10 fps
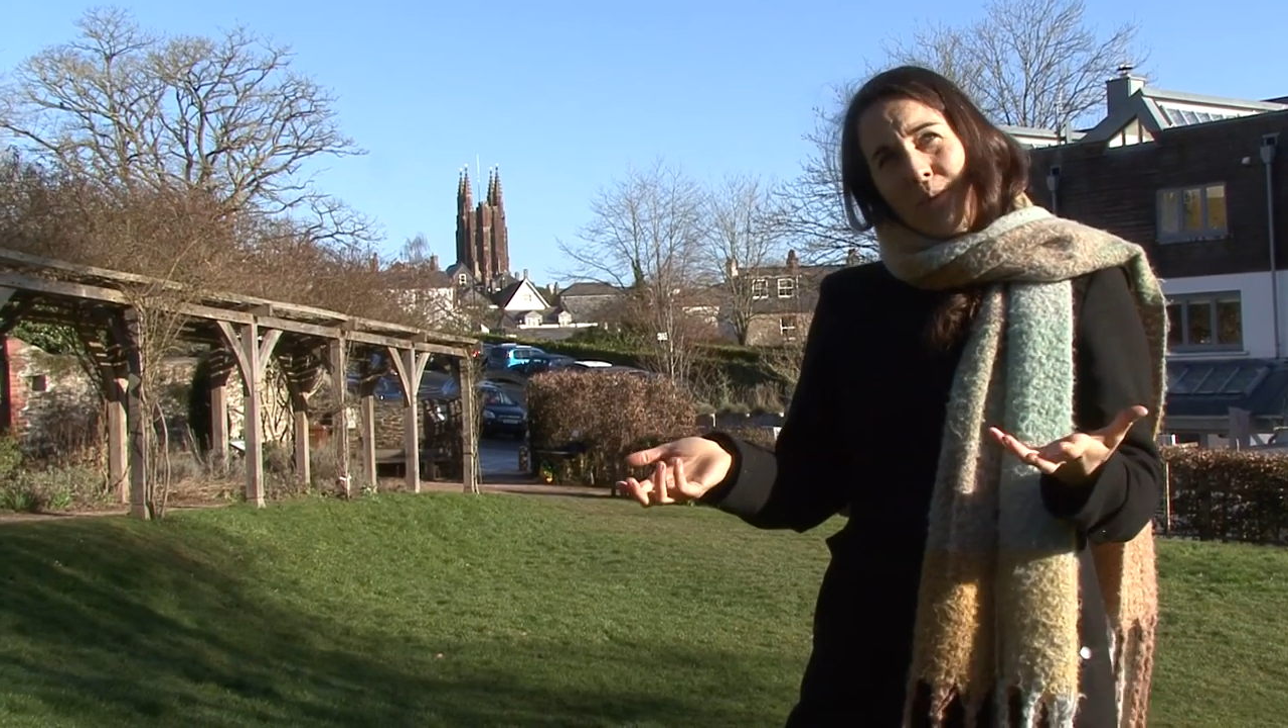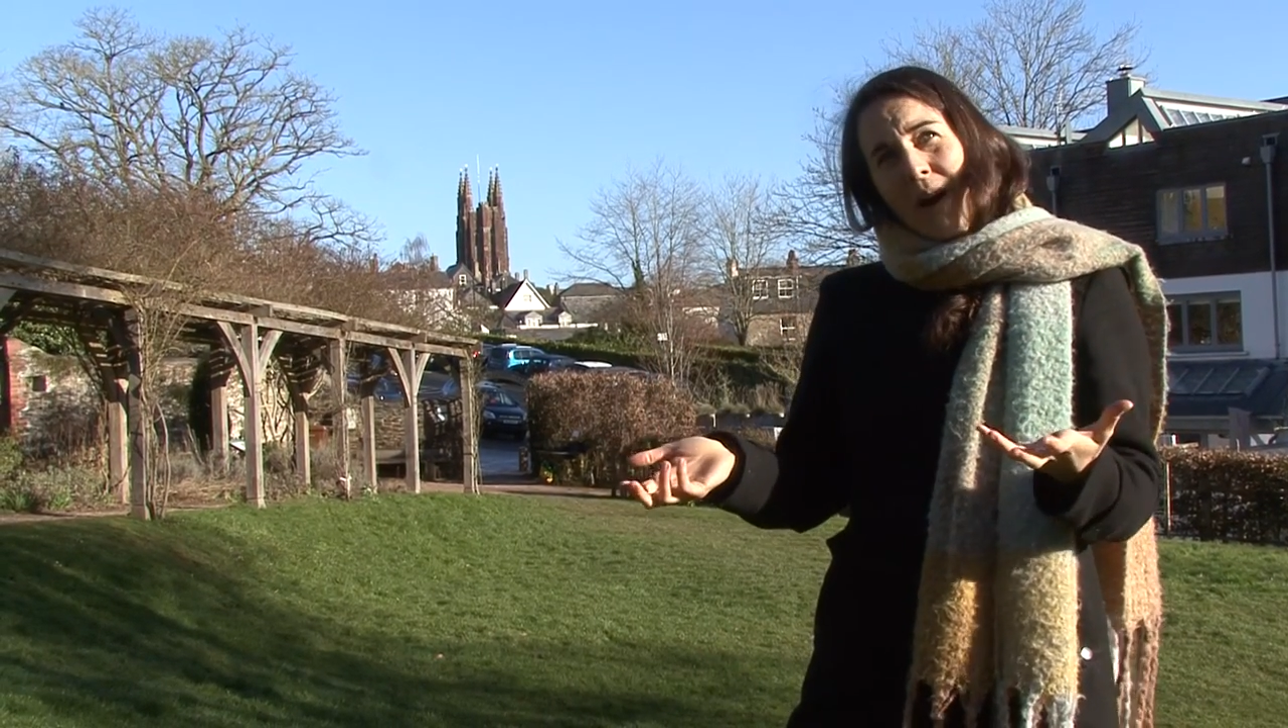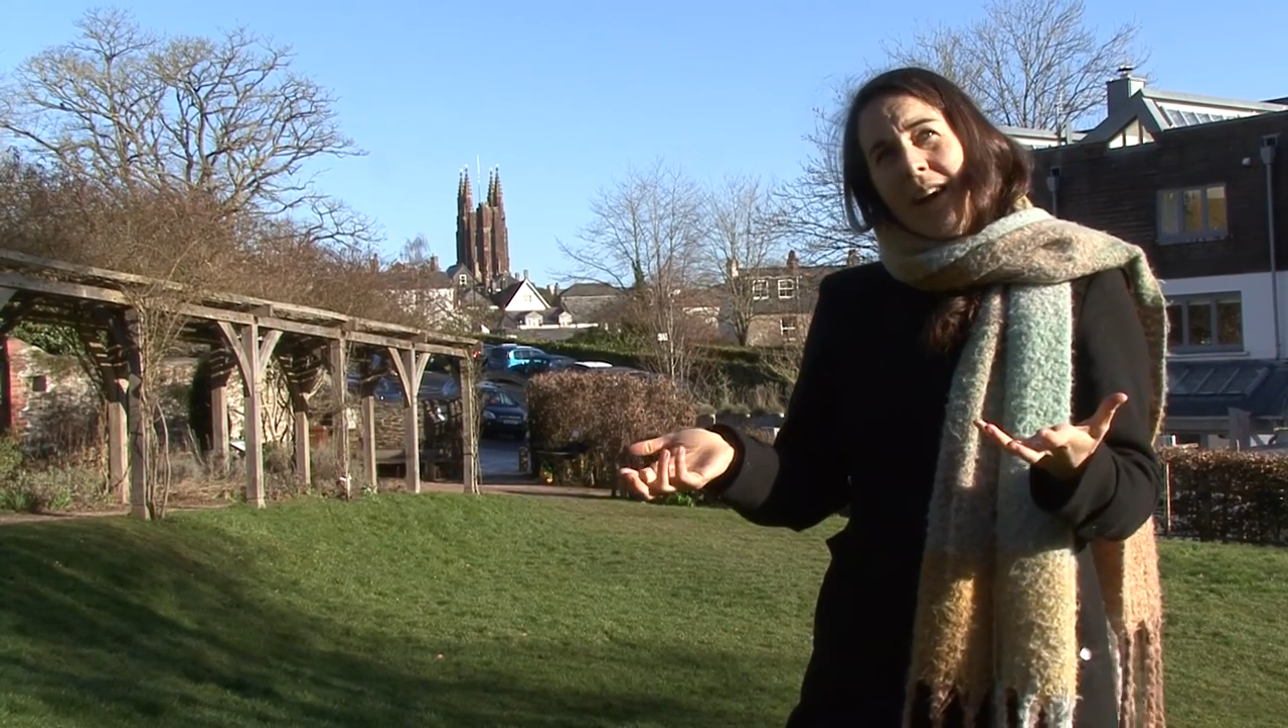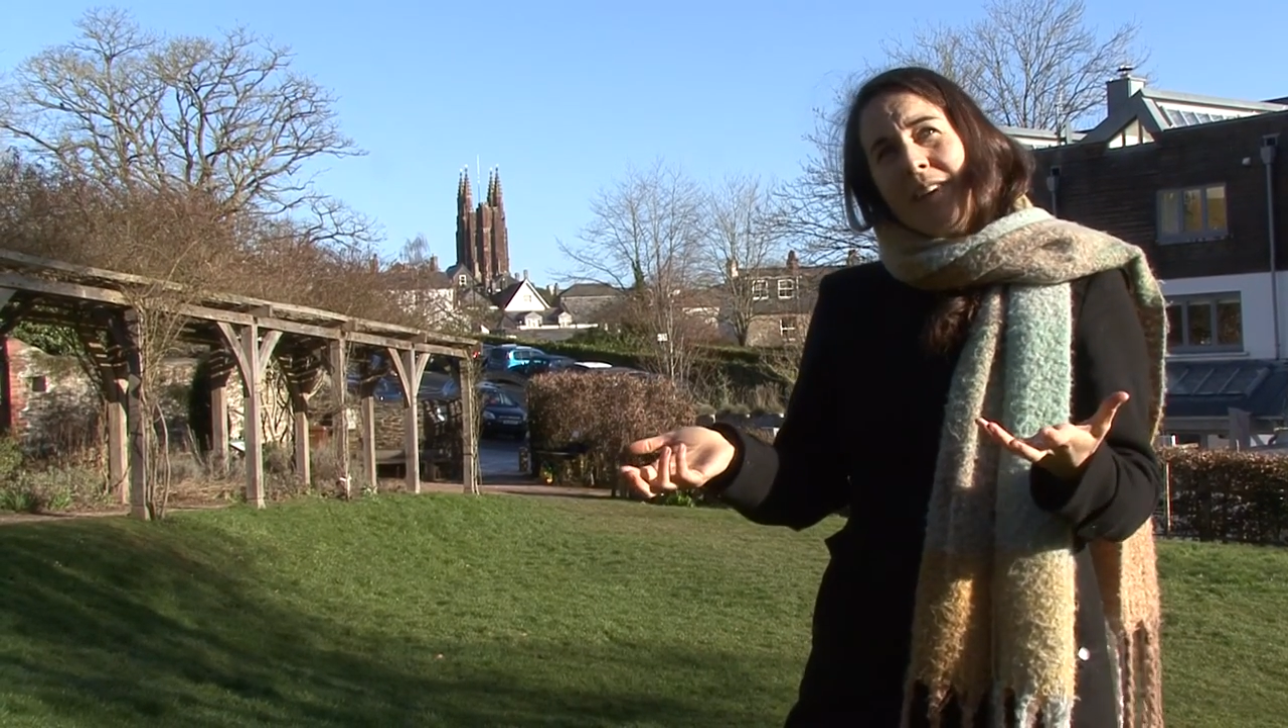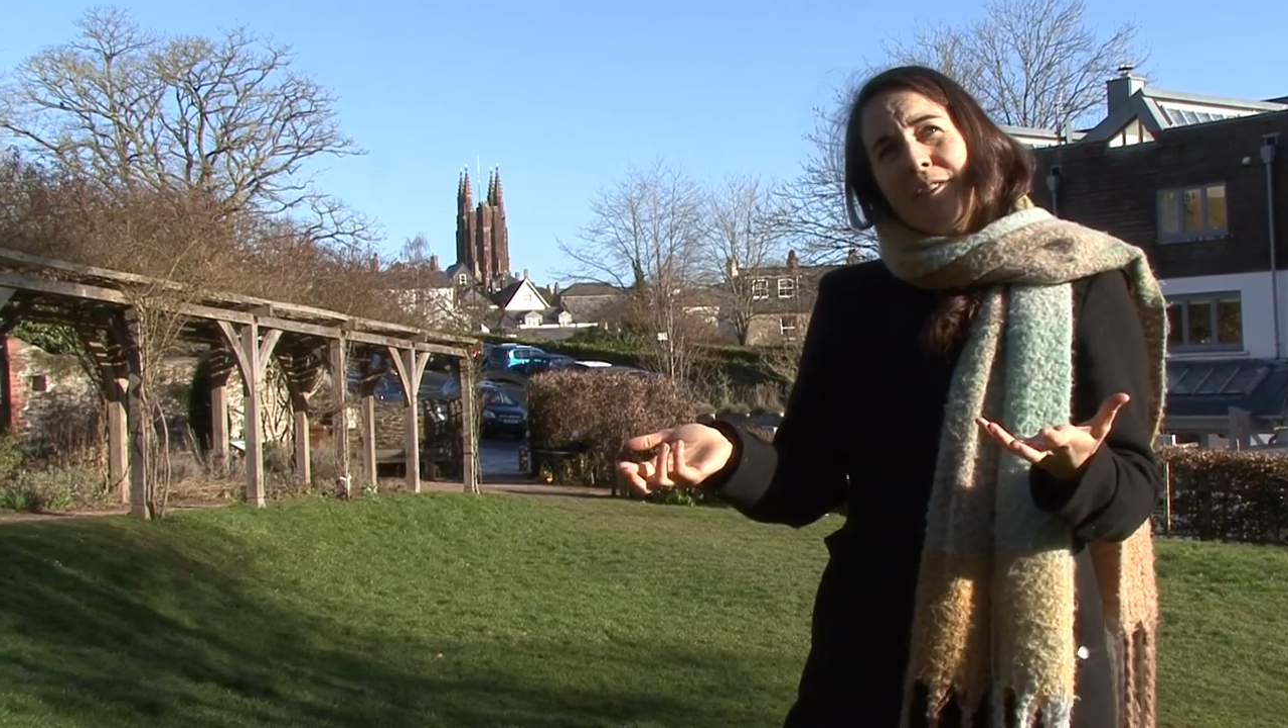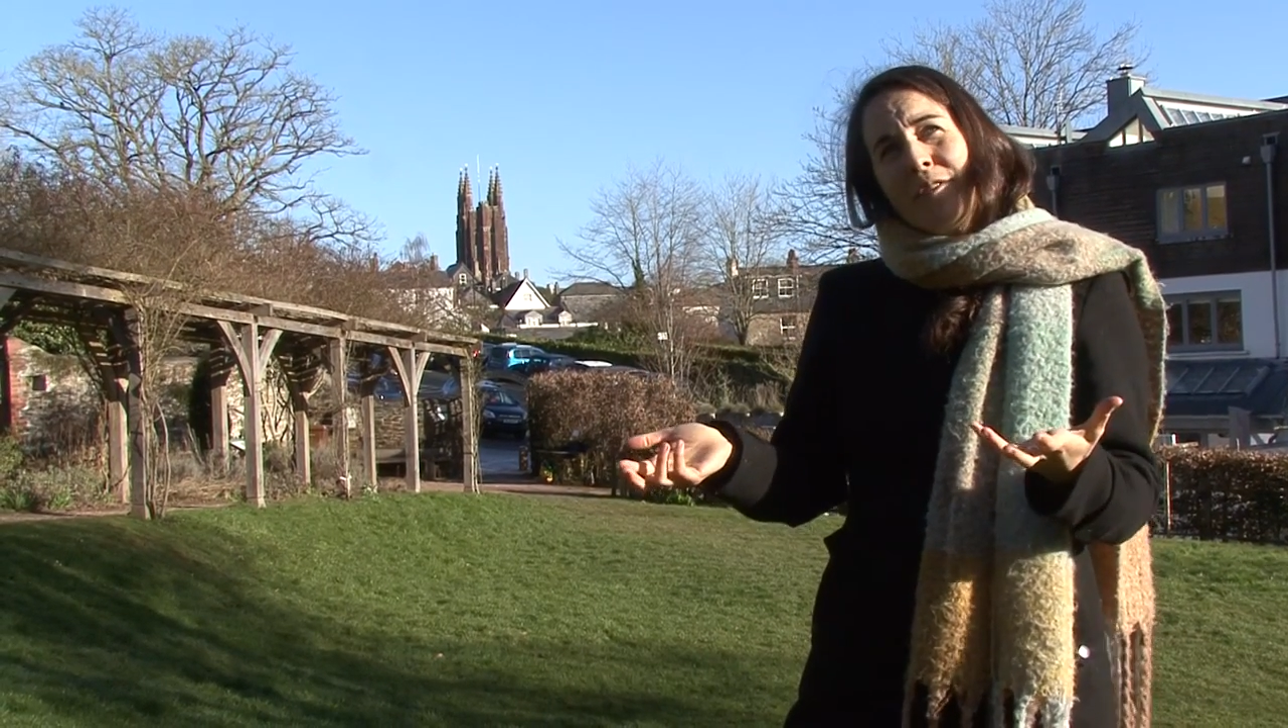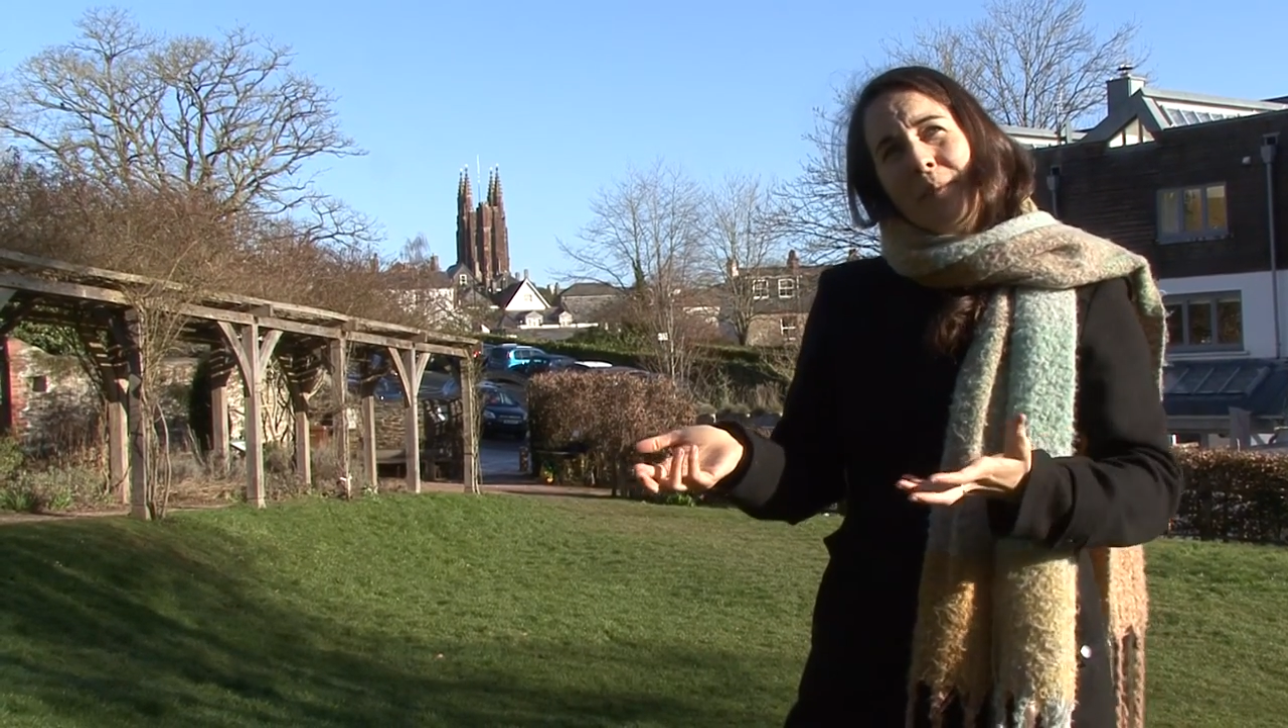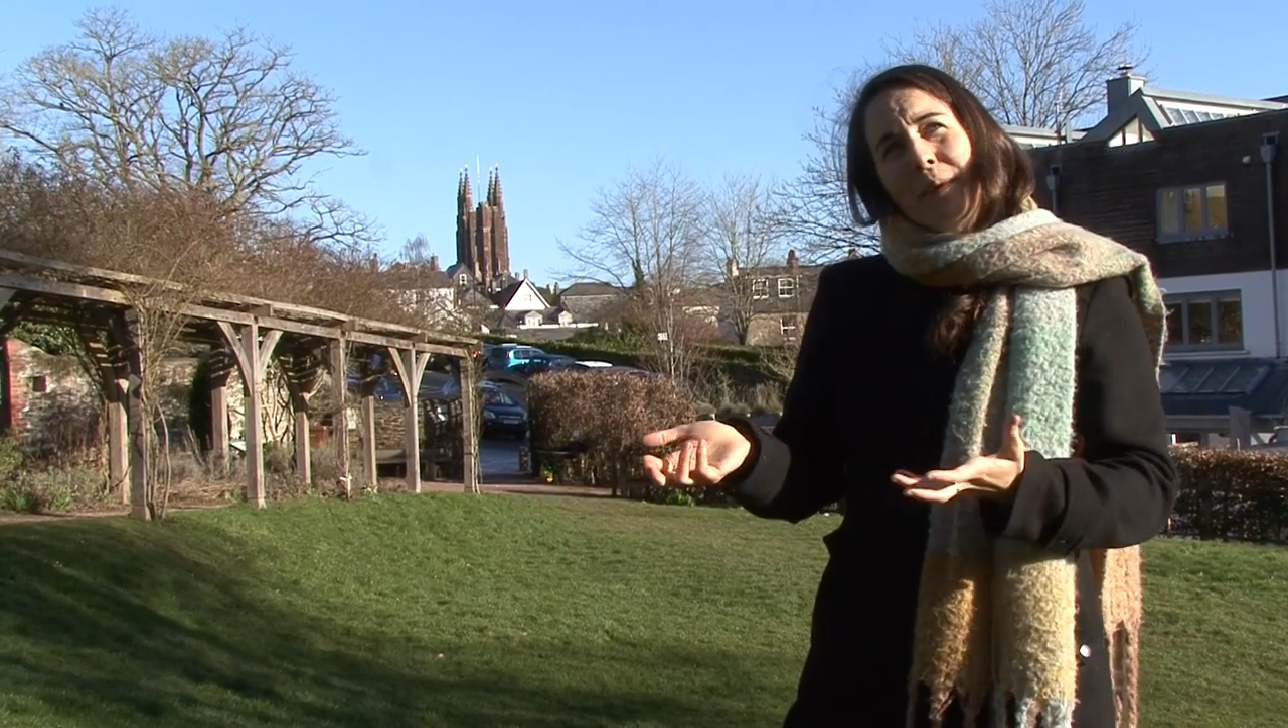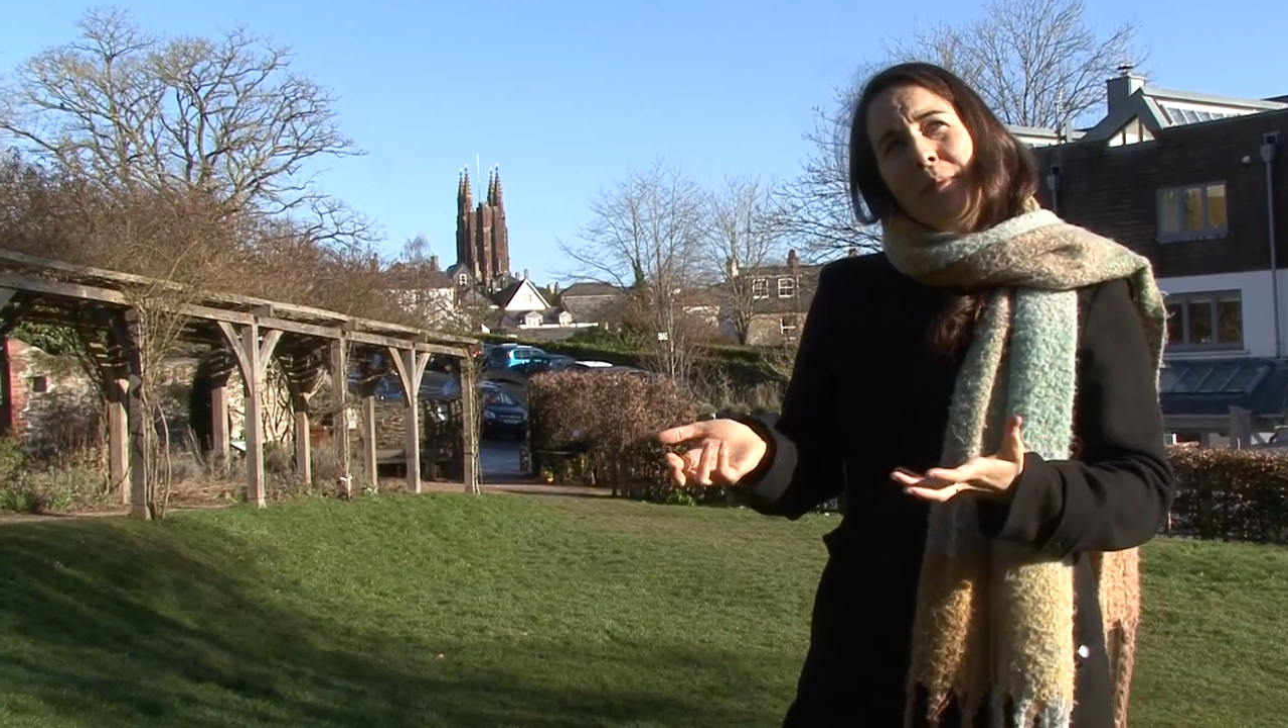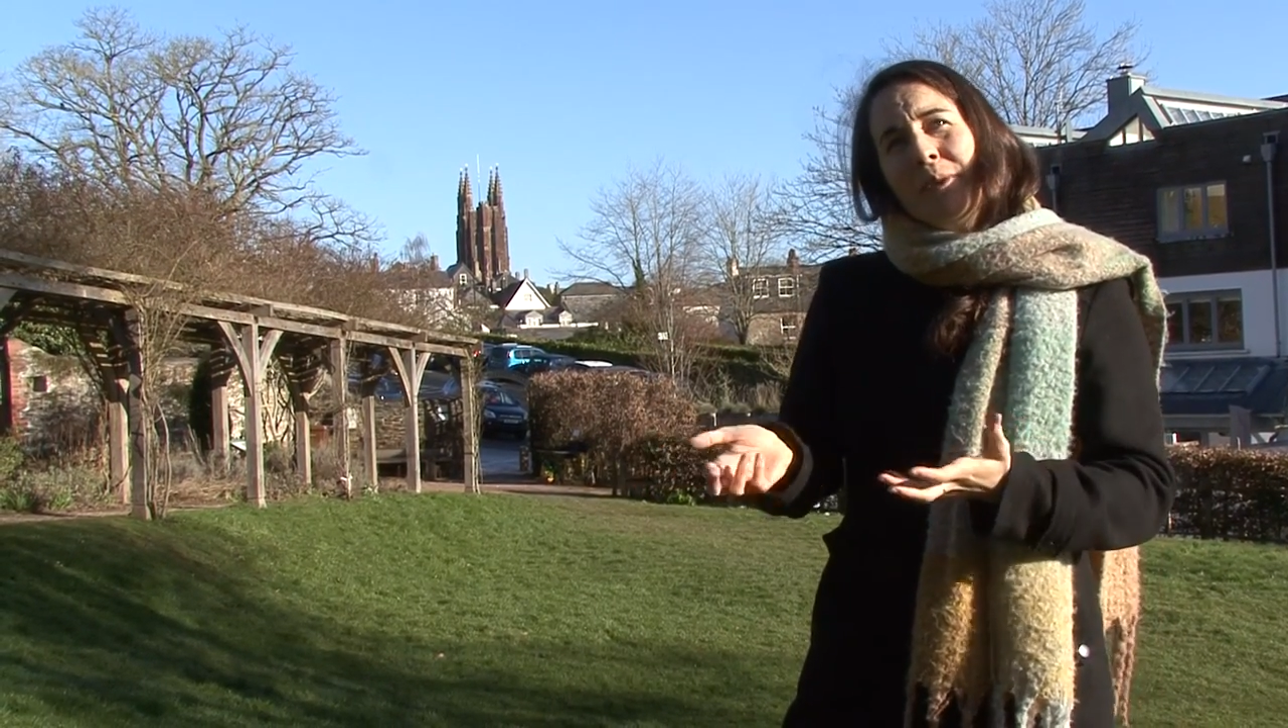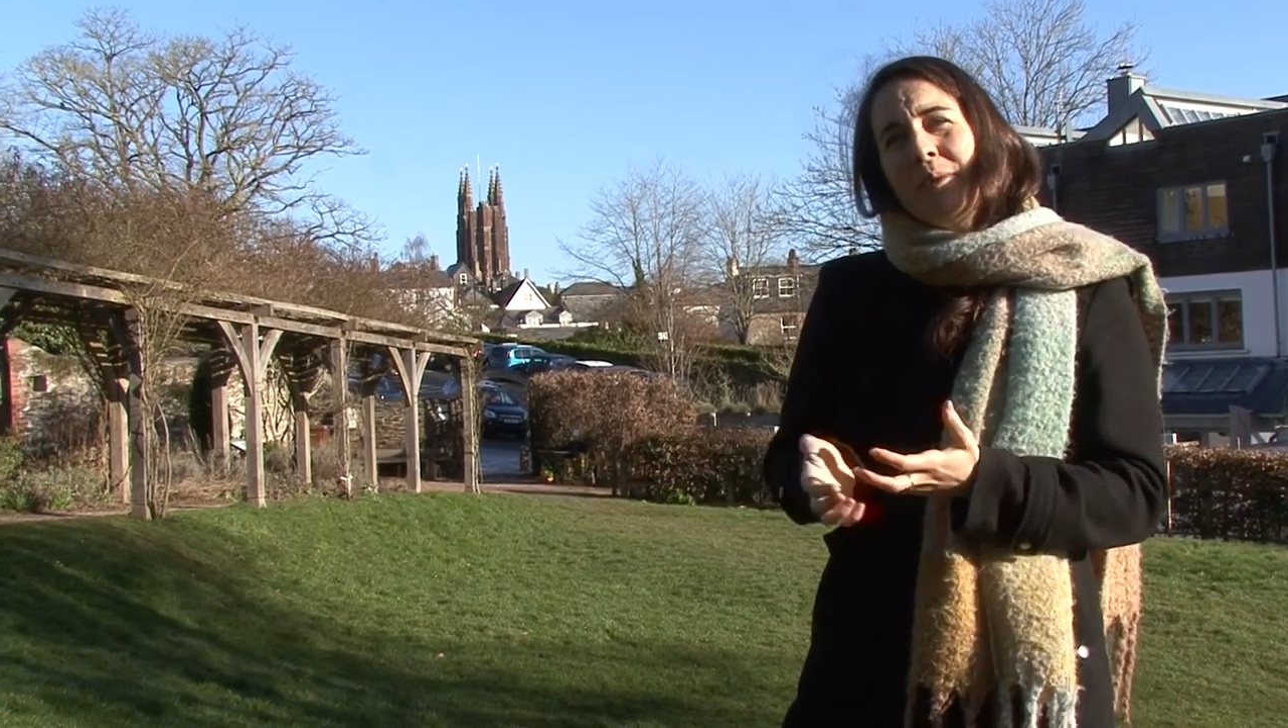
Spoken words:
work for people,